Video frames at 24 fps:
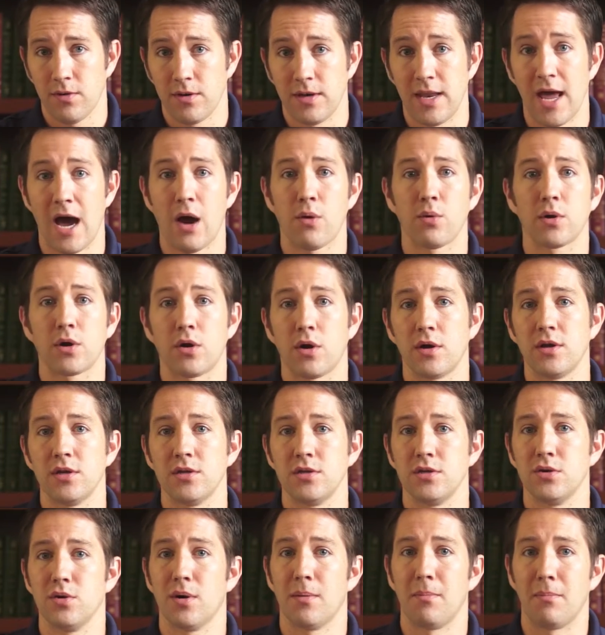Now we're going to
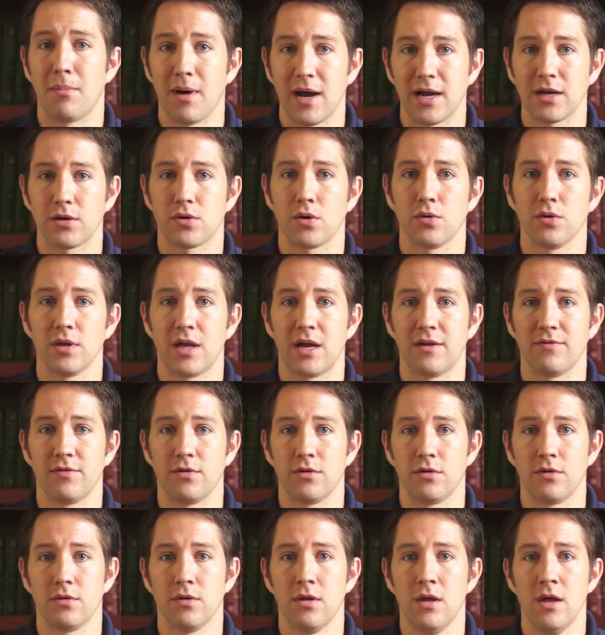do on a micro
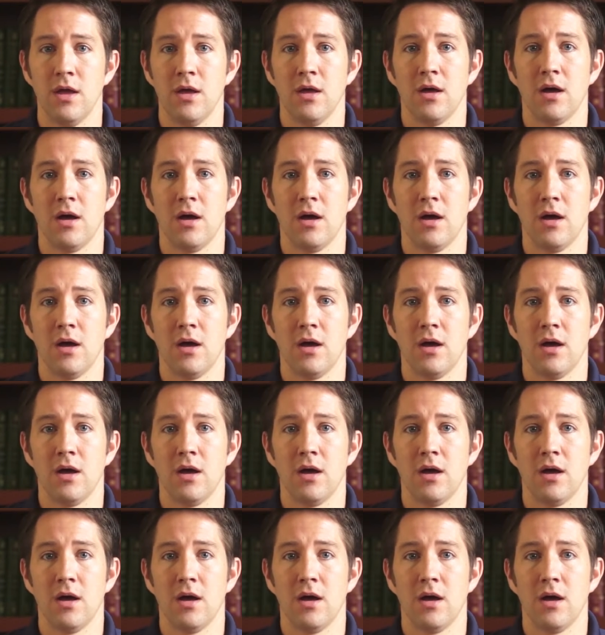level